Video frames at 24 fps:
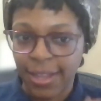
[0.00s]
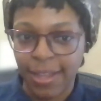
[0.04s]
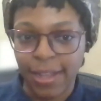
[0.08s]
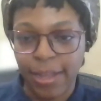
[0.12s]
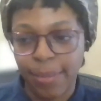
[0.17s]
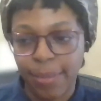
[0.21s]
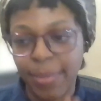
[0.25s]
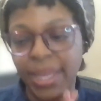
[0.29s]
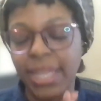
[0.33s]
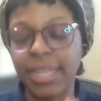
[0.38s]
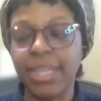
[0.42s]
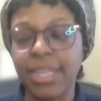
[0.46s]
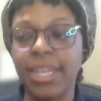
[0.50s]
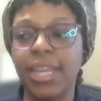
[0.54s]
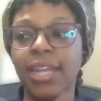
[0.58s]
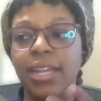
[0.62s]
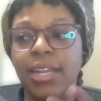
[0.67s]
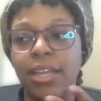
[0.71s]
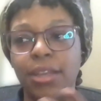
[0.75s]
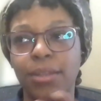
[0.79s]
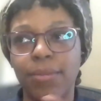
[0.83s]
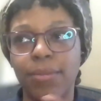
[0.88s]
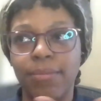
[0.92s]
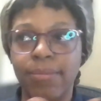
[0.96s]
And
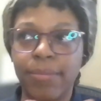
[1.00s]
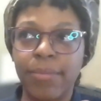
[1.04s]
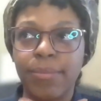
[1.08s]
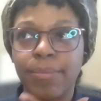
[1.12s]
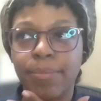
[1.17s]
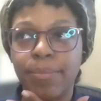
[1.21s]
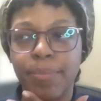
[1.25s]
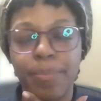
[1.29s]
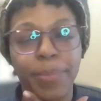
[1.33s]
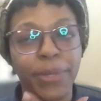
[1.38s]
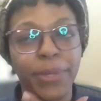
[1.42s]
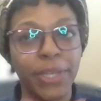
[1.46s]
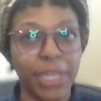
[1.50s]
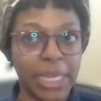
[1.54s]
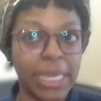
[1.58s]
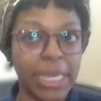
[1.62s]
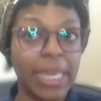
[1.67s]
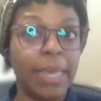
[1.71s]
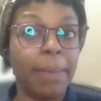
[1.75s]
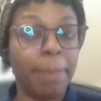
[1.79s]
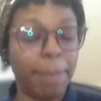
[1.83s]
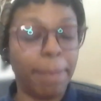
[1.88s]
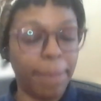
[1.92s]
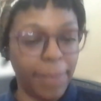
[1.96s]
then
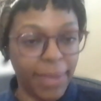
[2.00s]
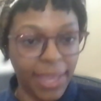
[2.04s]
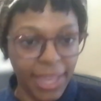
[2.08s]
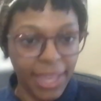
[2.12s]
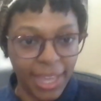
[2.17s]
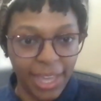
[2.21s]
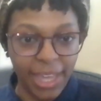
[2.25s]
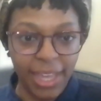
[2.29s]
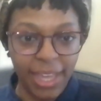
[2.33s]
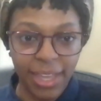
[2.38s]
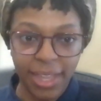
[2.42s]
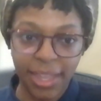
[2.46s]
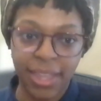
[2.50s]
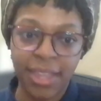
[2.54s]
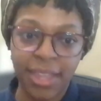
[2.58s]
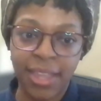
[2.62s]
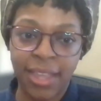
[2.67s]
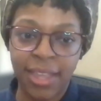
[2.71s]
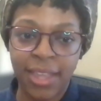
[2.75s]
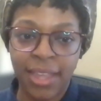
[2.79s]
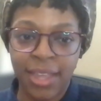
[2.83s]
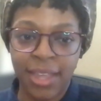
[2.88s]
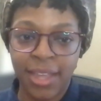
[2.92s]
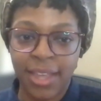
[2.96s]
bookkeeping
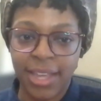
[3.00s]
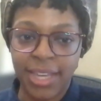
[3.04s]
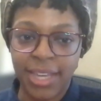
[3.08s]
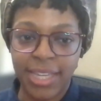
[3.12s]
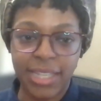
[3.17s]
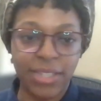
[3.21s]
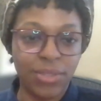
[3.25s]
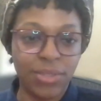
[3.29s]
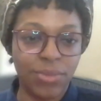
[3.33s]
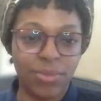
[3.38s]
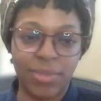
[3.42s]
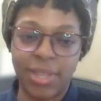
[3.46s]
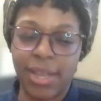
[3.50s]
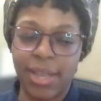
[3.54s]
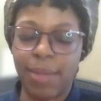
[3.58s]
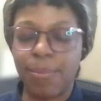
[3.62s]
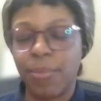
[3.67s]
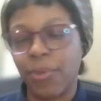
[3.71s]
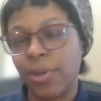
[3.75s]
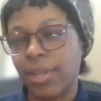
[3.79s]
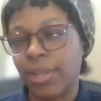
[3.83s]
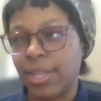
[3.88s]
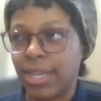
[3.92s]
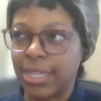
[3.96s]
is that
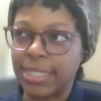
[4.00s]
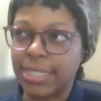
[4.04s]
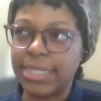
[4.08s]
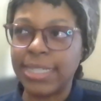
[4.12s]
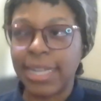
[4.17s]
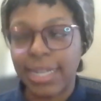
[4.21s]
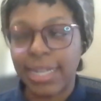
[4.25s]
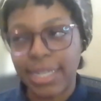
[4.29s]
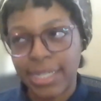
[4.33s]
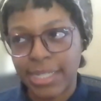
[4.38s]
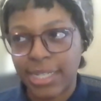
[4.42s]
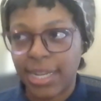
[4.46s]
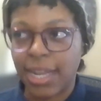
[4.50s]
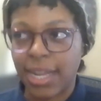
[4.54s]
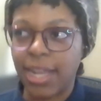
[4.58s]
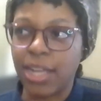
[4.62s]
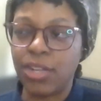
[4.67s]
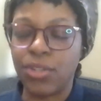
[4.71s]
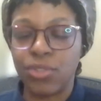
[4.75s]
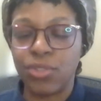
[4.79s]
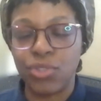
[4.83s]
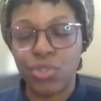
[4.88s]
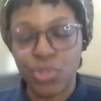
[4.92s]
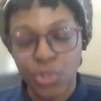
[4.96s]
more that day to
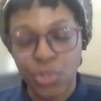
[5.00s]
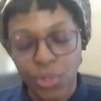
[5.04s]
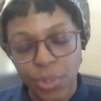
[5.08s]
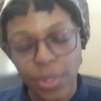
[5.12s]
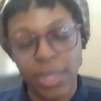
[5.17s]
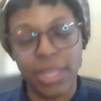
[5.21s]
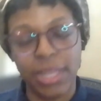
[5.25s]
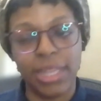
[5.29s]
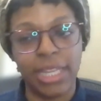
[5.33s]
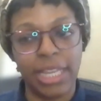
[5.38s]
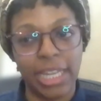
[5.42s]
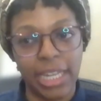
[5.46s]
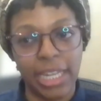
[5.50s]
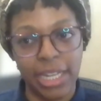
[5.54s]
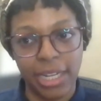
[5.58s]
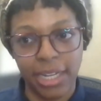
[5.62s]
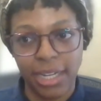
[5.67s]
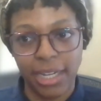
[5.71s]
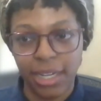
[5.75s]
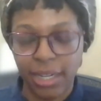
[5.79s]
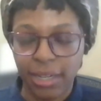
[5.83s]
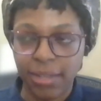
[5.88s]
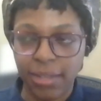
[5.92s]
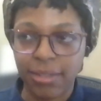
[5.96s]
day during the
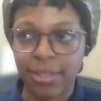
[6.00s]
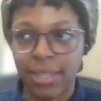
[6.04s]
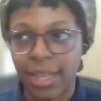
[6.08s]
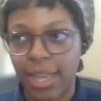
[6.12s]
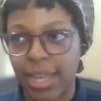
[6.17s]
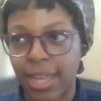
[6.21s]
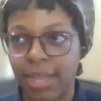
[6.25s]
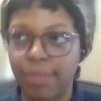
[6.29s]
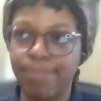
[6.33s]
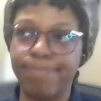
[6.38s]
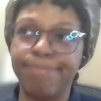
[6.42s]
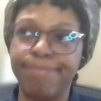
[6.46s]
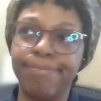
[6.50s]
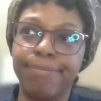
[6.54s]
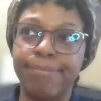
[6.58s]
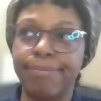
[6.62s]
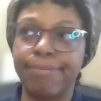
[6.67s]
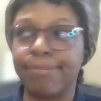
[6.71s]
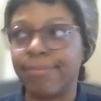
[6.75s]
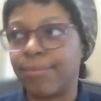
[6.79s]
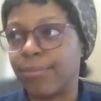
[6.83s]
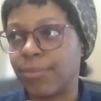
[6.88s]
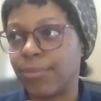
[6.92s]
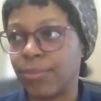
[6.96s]
year, like
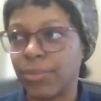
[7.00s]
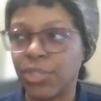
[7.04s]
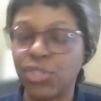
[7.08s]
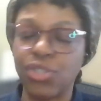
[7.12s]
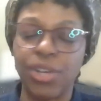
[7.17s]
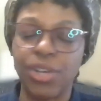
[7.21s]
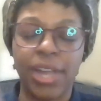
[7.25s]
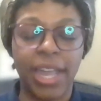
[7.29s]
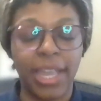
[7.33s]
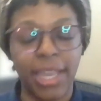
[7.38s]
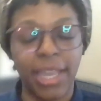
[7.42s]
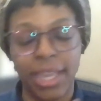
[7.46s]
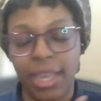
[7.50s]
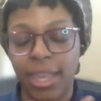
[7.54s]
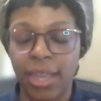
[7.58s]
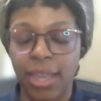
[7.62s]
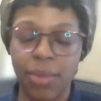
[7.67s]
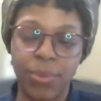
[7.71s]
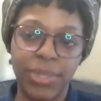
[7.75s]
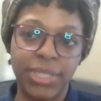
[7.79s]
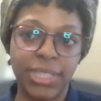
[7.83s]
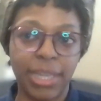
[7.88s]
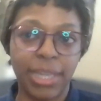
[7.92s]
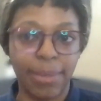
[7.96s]

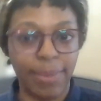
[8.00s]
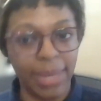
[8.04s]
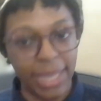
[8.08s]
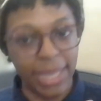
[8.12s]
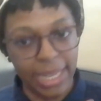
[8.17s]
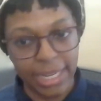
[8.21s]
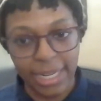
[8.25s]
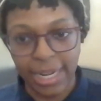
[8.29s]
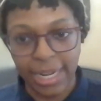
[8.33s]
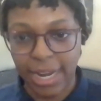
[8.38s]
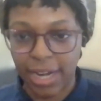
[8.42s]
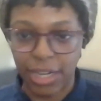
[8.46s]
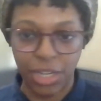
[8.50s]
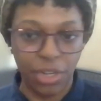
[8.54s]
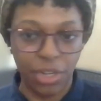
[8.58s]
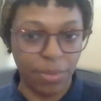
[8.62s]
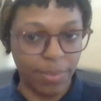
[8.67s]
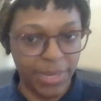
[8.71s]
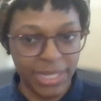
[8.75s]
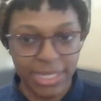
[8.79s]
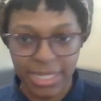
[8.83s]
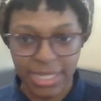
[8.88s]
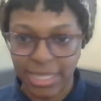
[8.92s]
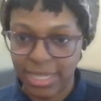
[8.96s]
tracking what's coming in and out of your
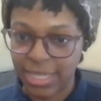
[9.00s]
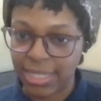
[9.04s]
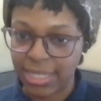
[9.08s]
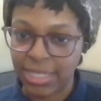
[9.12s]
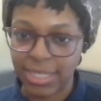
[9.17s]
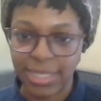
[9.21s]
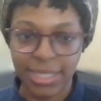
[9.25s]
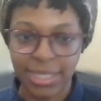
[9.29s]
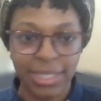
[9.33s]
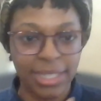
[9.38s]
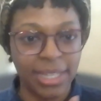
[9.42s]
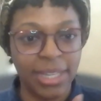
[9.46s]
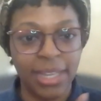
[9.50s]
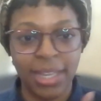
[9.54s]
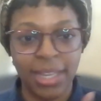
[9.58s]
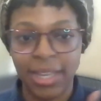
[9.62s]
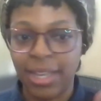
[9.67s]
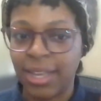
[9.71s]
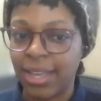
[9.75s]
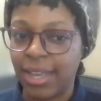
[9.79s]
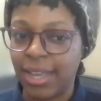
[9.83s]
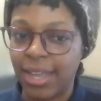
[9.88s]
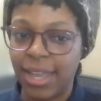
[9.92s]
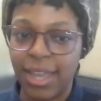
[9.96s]
business
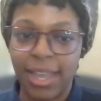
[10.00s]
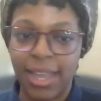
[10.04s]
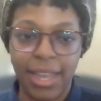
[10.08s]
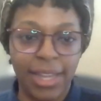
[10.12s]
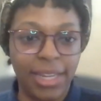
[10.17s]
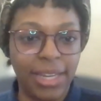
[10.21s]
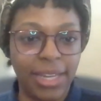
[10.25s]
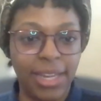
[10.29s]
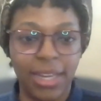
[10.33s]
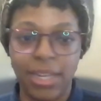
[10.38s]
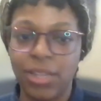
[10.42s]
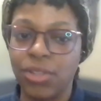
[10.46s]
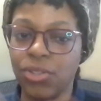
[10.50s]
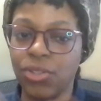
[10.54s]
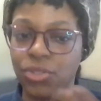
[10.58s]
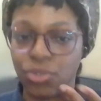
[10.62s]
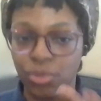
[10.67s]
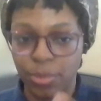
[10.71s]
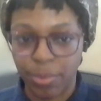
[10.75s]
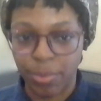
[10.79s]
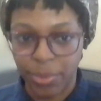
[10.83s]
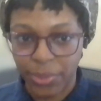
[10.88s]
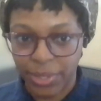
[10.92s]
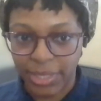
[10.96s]
and getting
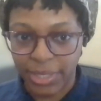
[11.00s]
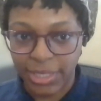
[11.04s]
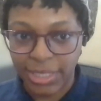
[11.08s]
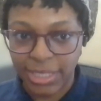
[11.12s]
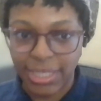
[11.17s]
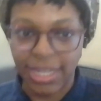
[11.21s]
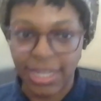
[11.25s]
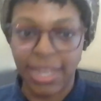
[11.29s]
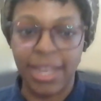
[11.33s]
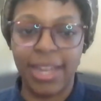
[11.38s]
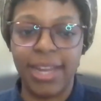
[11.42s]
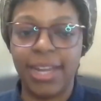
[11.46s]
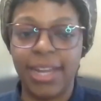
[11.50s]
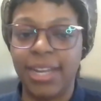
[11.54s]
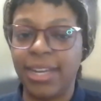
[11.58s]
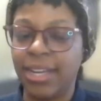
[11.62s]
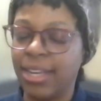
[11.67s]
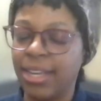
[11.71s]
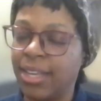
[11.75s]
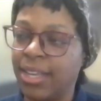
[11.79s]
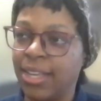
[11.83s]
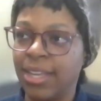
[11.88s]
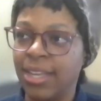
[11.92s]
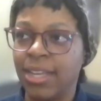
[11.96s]
those reports done,
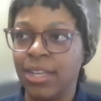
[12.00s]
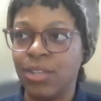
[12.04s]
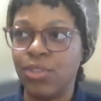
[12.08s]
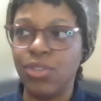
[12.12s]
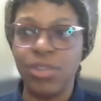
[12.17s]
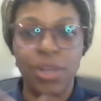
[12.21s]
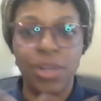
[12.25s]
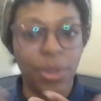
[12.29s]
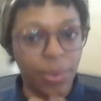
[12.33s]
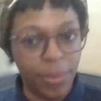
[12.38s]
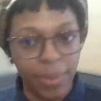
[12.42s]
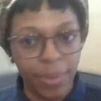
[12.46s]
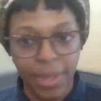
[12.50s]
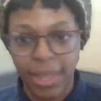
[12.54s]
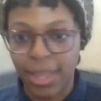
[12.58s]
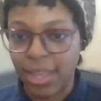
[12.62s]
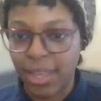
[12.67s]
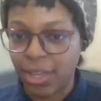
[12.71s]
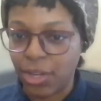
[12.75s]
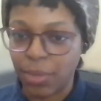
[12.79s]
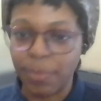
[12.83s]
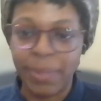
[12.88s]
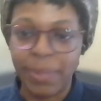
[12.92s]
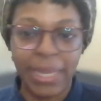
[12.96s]

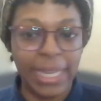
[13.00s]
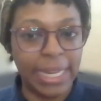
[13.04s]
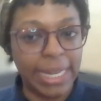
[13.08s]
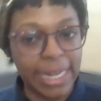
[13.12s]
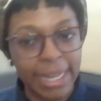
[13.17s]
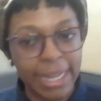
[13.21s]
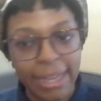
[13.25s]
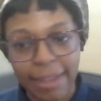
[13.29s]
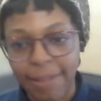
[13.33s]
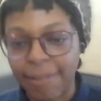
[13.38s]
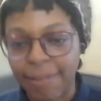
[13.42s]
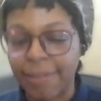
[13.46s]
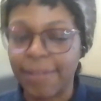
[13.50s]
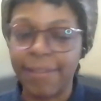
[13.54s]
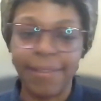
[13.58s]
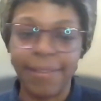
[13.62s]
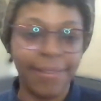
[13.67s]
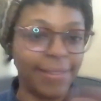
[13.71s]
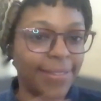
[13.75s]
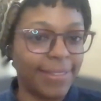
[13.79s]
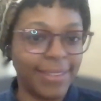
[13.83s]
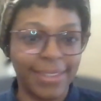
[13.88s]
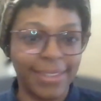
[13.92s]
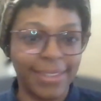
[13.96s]
knowing your P&L,